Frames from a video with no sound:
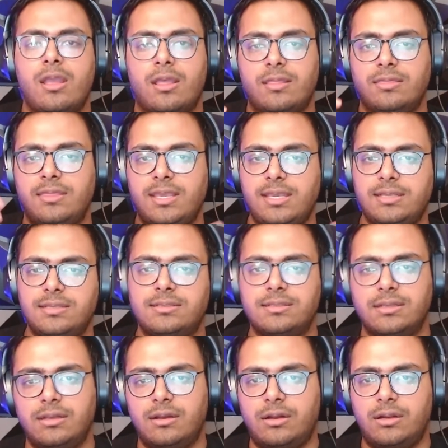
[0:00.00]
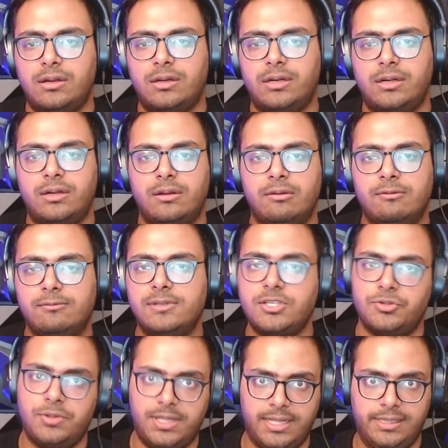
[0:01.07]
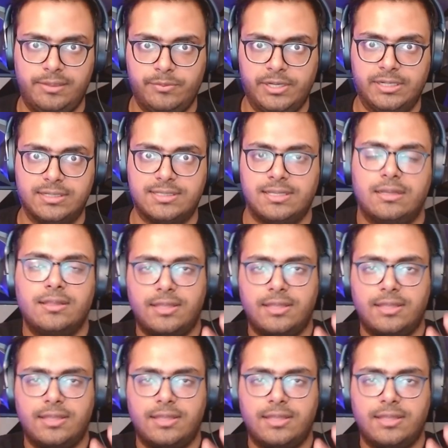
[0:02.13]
These are visual elements